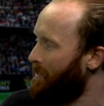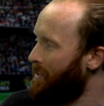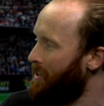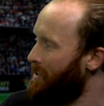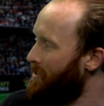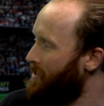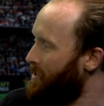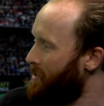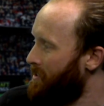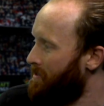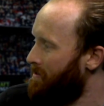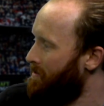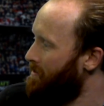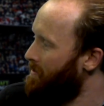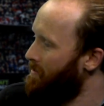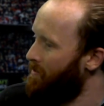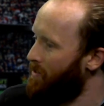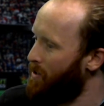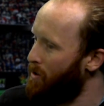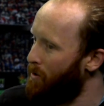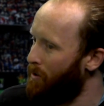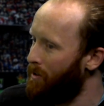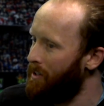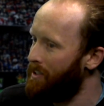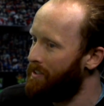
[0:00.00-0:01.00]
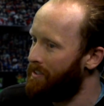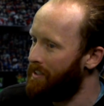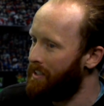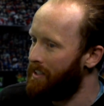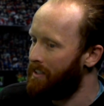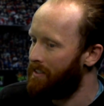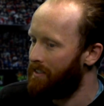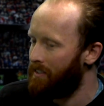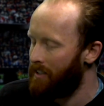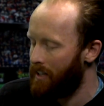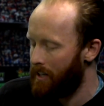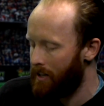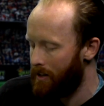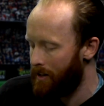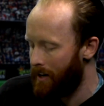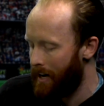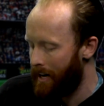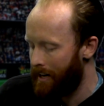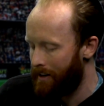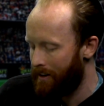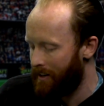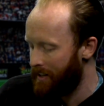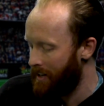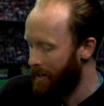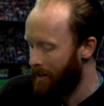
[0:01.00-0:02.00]
He's quality. So,
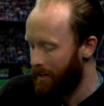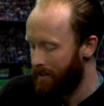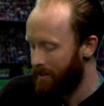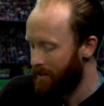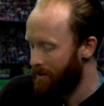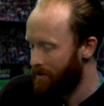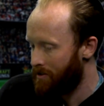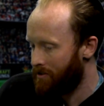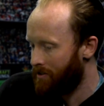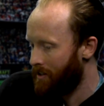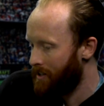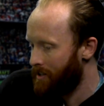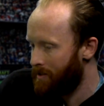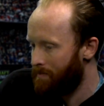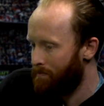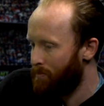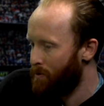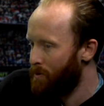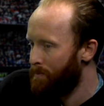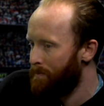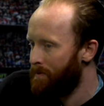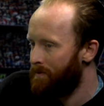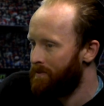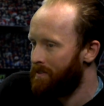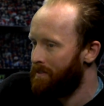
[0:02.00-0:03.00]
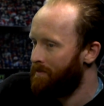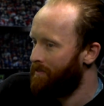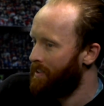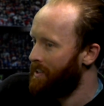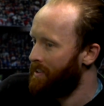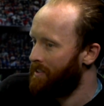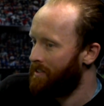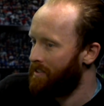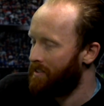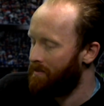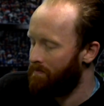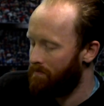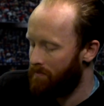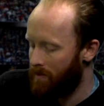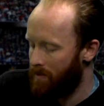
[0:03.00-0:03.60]
and I don't trust Bournemouth defence.